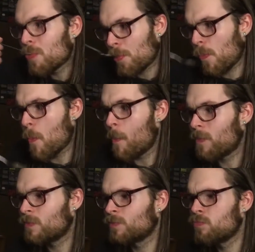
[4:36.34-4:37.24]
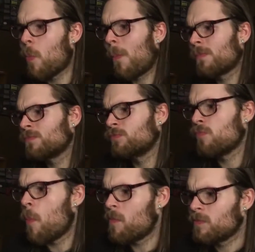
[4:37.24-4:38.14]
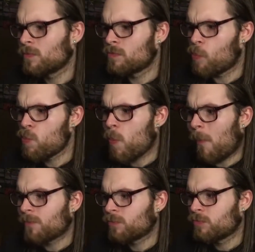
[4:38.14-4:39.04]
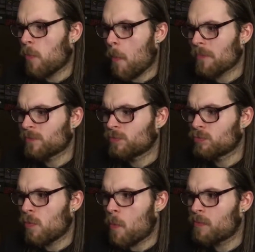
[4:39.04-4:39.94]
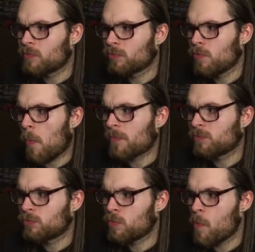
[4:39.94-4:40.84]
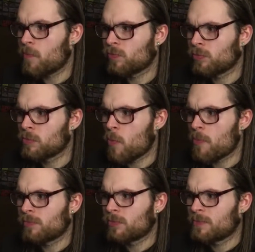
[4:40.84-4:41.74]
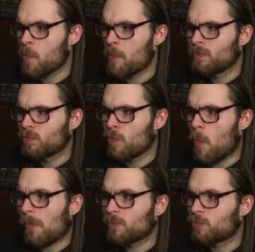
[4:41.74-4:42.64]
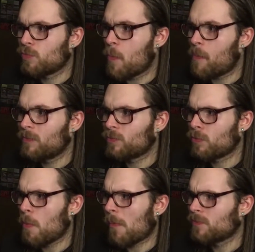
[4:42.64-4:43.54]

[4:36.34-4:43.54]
(no one is talking)